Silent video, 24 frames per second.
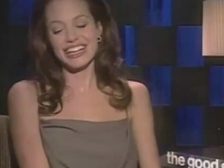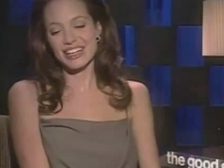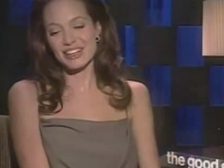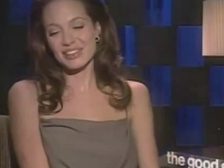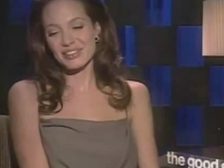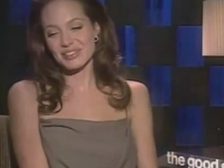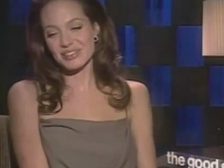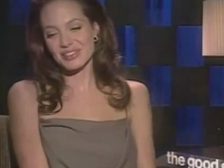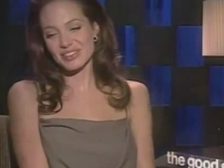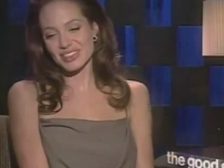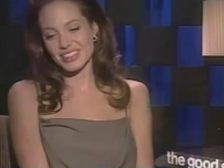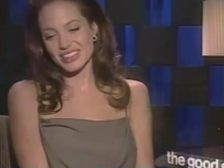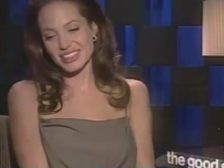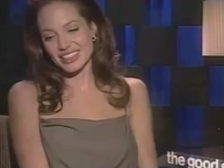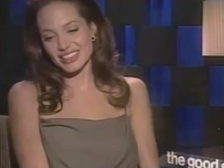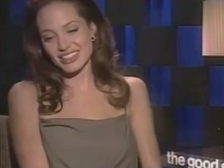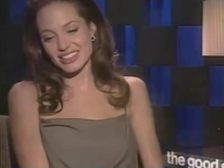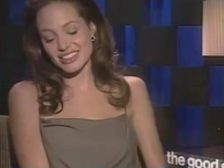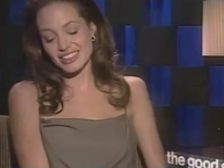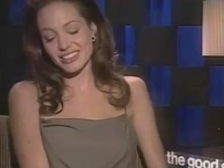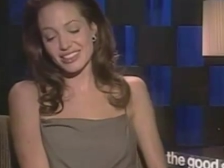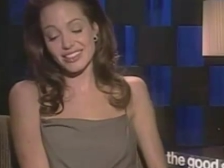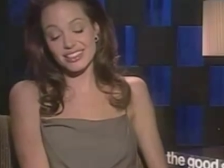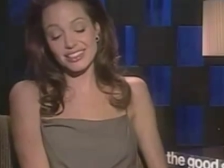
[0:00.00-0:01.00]

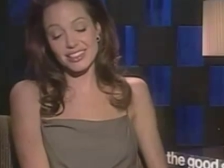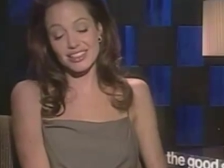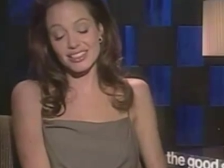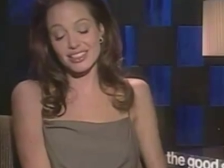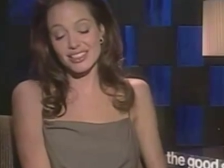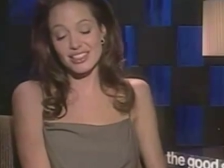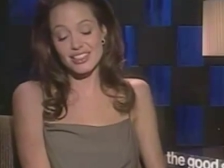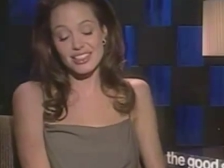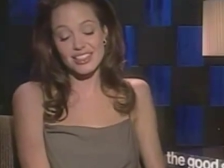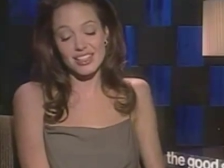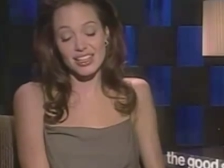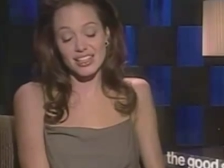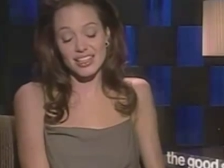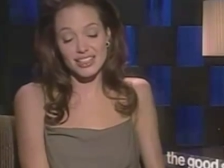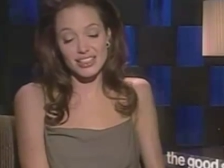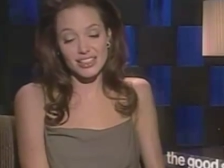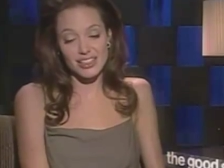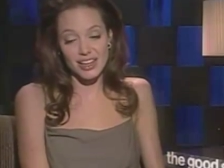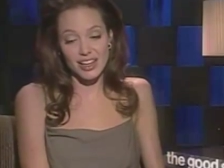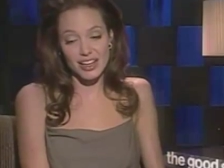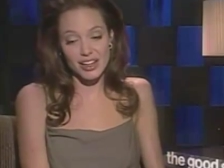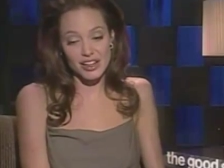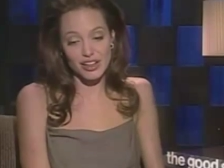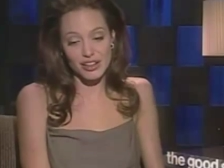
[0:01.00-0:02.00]
I just studied
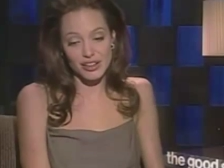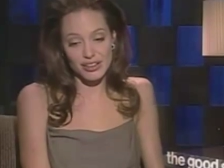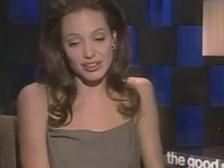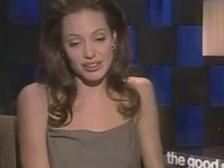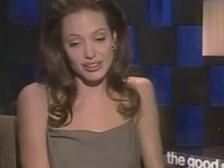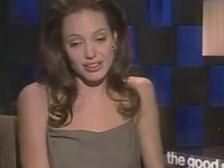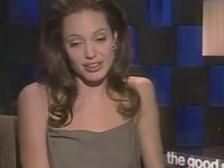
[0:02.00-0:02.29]
a lot